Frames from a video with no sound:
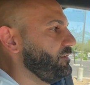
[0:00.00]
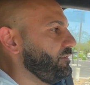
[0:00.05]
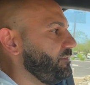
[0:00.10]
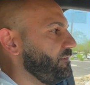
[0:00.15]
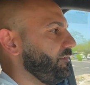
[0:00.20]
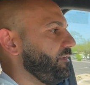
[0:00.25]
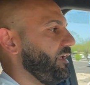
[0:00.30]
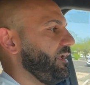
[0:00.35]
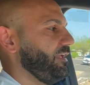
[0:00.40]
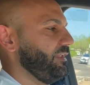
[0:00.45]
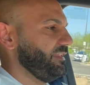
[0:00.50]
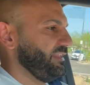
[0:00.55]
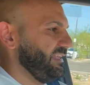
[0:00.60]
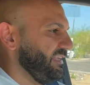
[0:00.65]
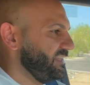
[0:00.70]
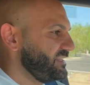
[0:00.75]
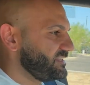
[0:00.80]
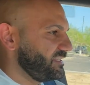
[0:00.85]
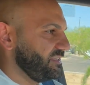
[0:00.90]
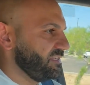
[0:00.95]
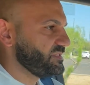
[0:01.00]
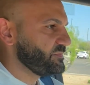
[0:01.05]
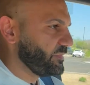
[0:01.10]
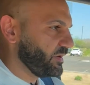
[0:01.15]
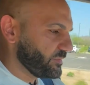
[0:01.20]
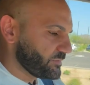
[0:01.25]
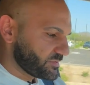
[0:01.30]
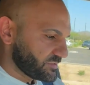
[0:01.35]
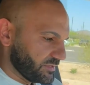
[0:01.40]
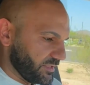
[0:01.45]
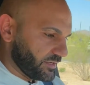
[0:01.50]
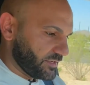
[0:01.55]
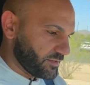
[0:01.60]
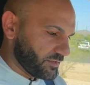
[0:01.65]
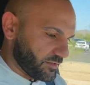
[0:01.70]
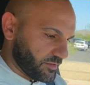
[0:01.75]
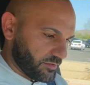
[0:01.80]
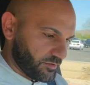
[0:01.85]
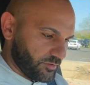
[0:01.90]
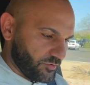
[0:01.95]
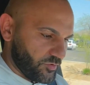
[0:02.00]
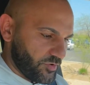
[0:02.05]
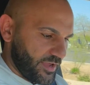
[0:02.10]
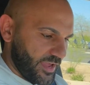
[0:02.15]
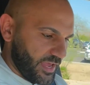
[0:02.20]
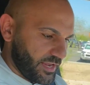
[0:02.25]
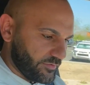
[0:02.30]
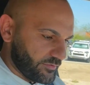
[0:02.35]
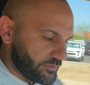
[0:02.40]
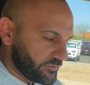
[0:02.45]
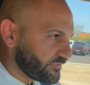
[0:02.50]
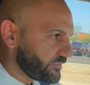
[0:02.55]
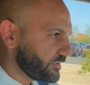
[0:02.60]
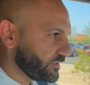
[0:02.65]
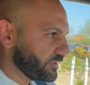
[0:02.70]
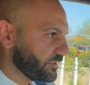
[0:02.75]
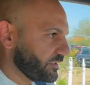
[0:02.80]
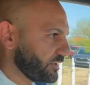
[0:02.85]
Yeah, it eats these bumps like nothing. You can't even feel it,